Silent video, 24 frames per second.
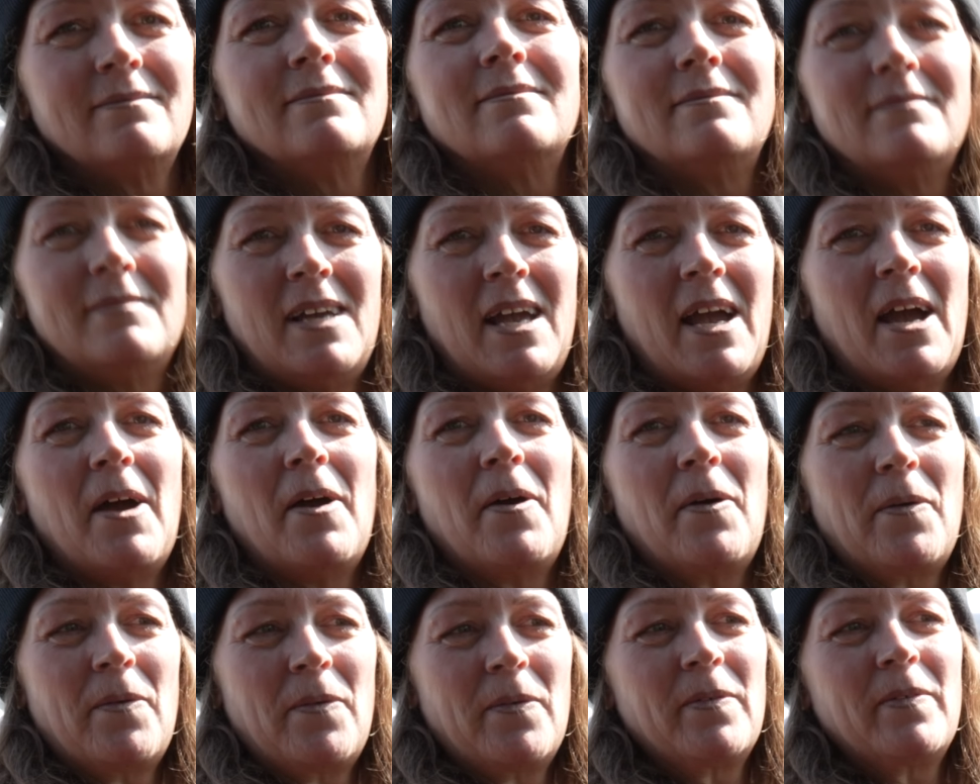So.
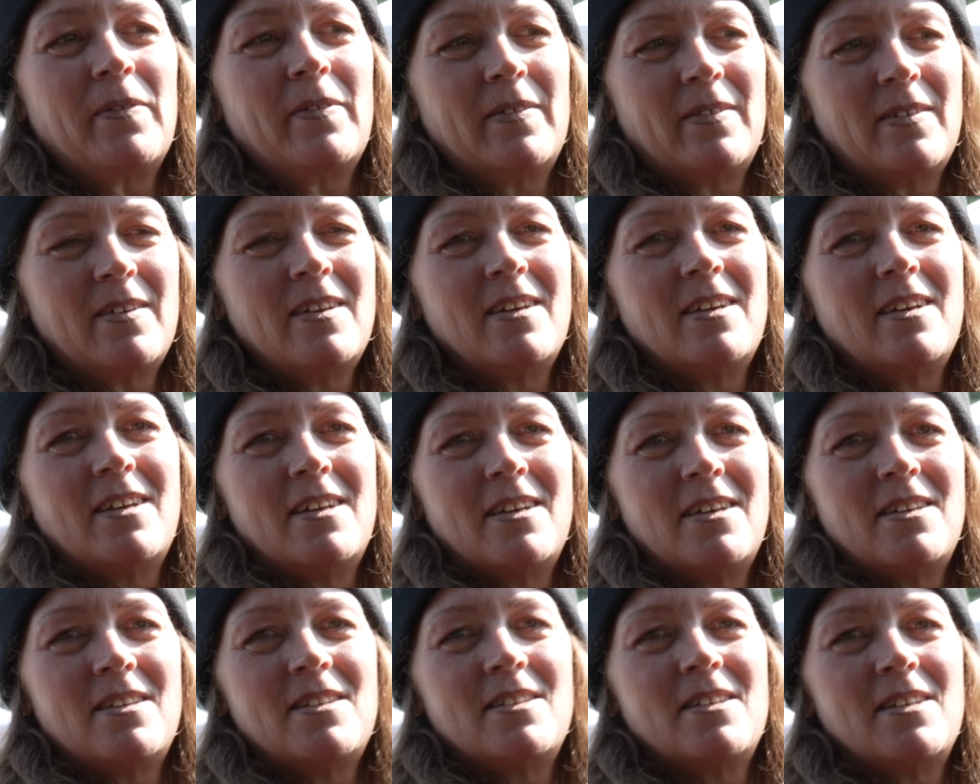Yeah.
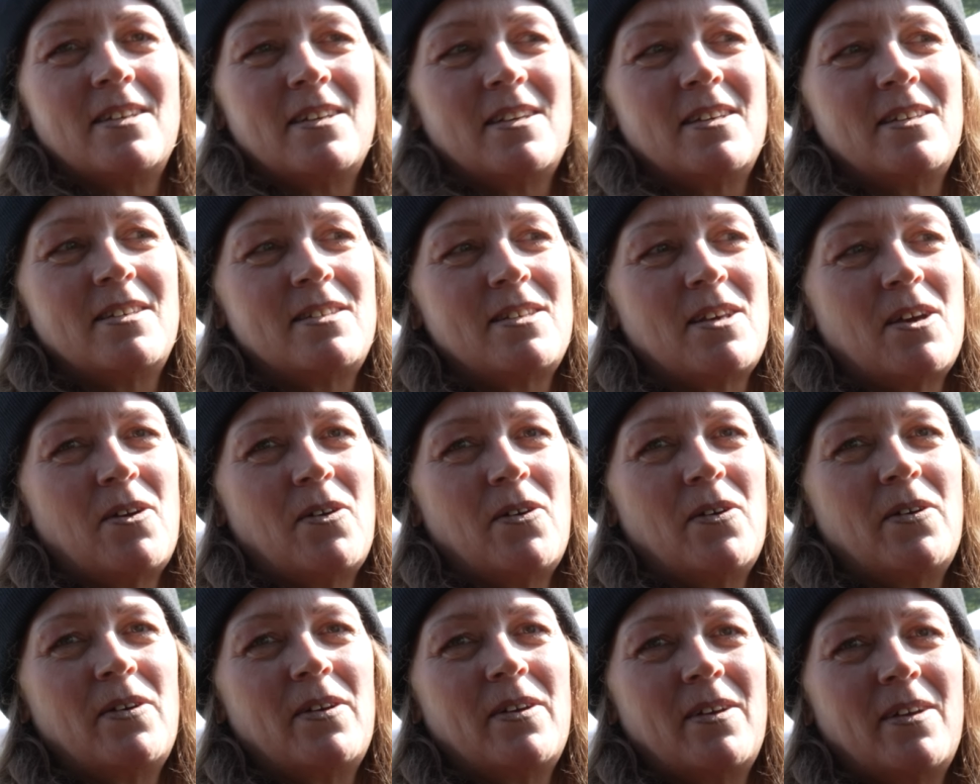I
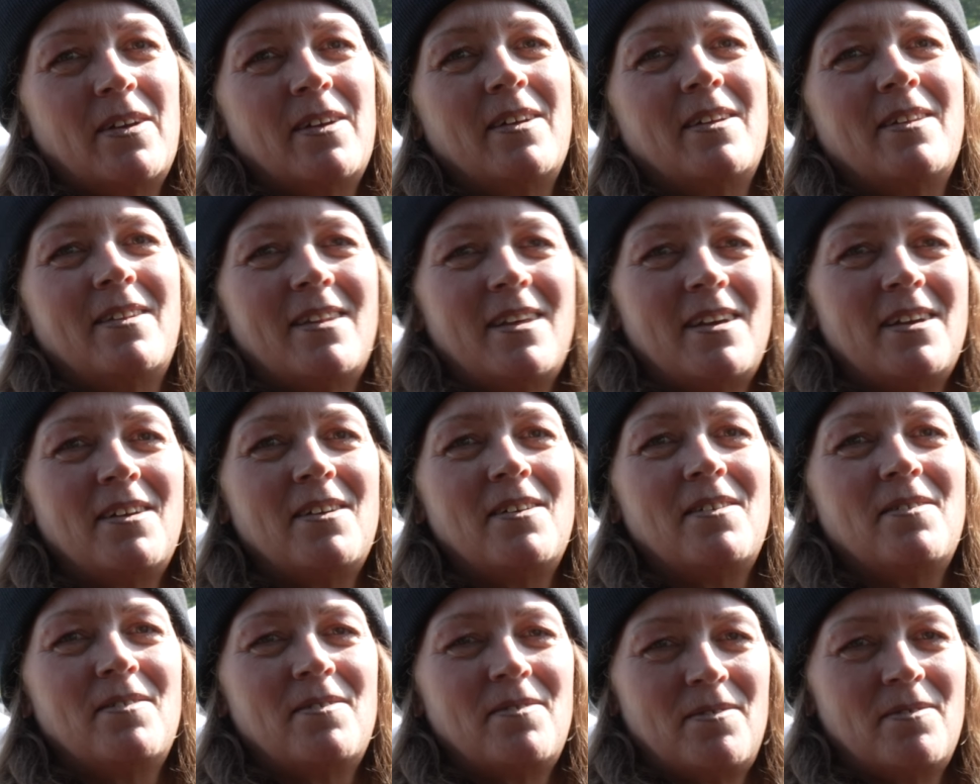appreciate it. Thank
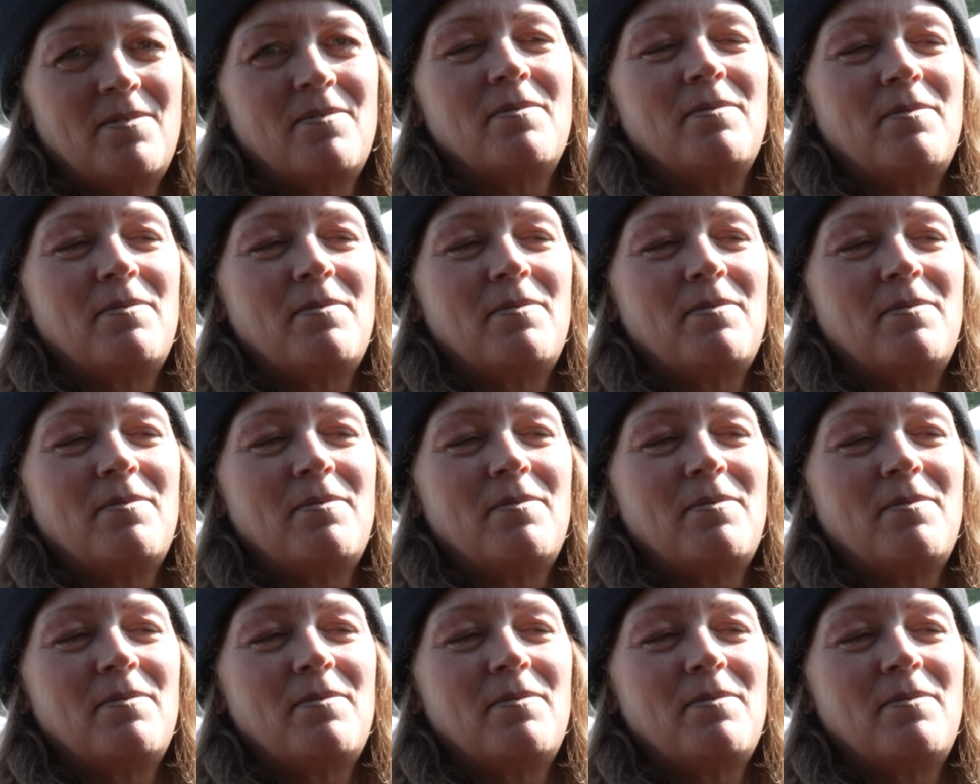you for showing.